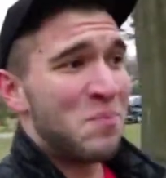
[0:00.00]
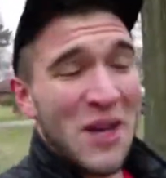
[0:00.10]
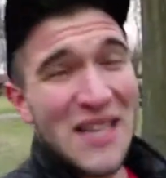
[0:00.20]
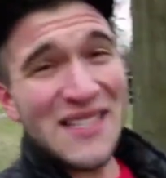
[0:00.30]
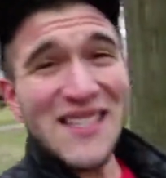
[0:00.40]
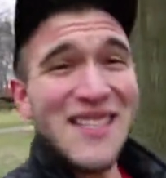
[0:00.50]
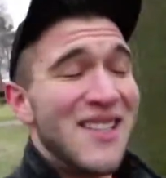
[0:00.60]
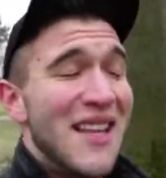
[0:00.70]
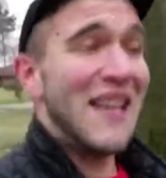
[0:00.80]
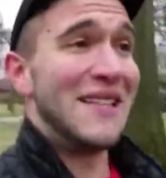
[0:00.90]
Because this is
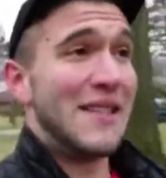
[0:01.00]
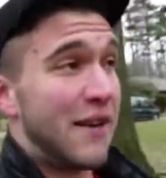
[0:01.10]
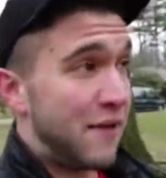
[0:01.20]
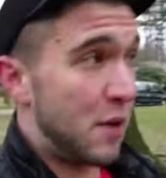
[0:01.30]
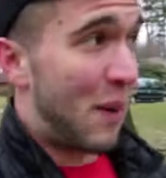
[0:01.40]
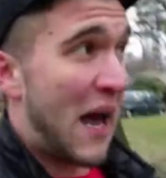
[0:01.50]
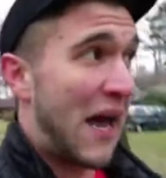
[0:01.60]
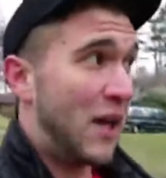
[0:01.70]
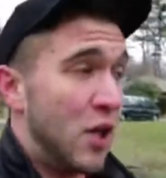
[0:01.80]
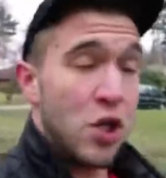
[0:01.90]
a lens that if you
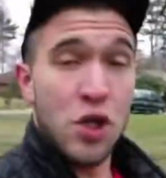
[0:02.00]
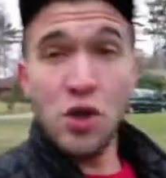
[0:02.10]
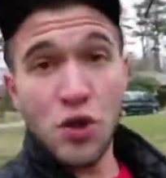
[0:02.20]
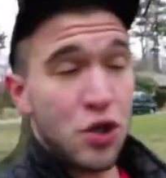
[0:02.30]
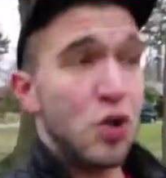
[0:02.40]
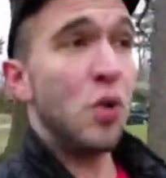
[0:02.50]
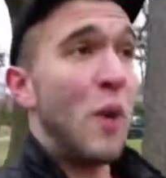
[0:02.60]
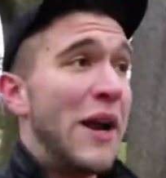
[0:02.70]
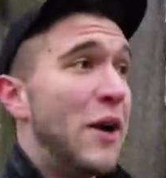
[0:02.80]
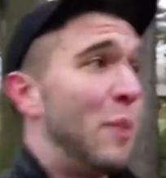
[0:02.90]
buy it, you shoot
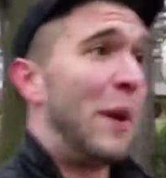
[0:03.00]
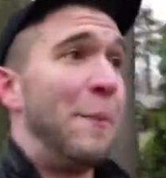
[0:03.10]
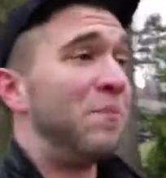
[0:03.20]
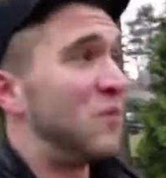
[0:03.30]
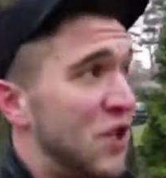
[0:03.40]
wide open.